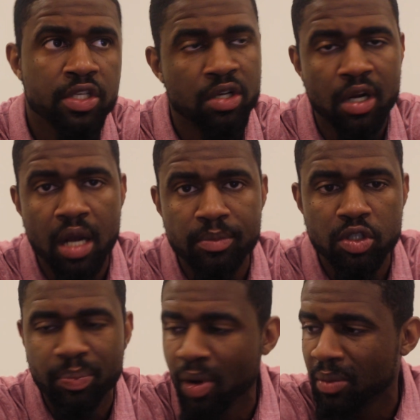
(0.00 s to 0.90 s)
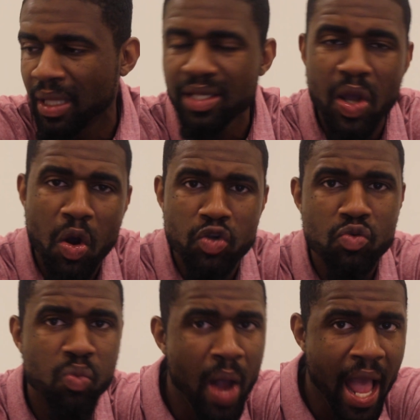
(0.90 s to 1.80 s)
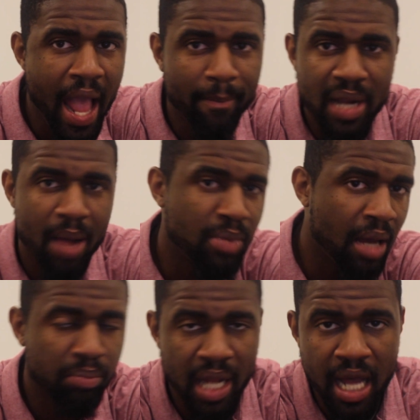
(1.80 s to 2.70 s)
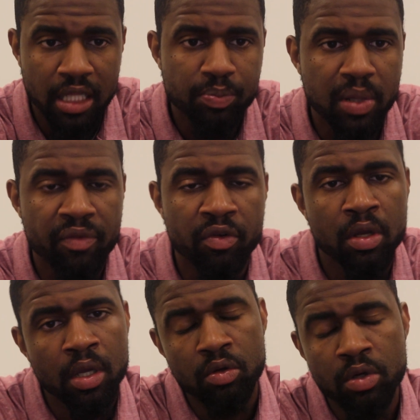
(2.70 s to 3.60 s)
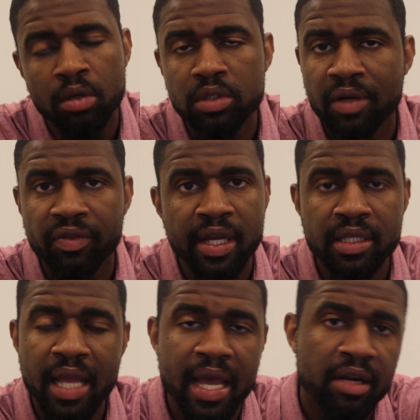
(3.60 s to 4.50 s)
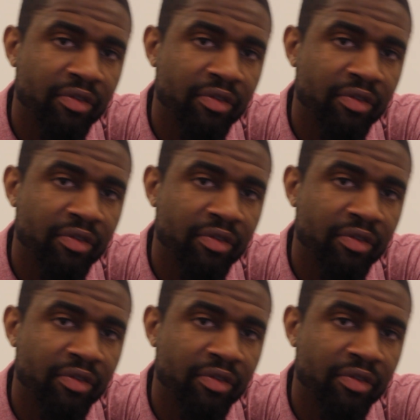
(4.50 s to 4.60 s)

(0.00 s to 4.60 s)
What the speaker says: he's gonna come to the park and be like, yo, you whack, blah, blah, blah, let's play for, stuff like that.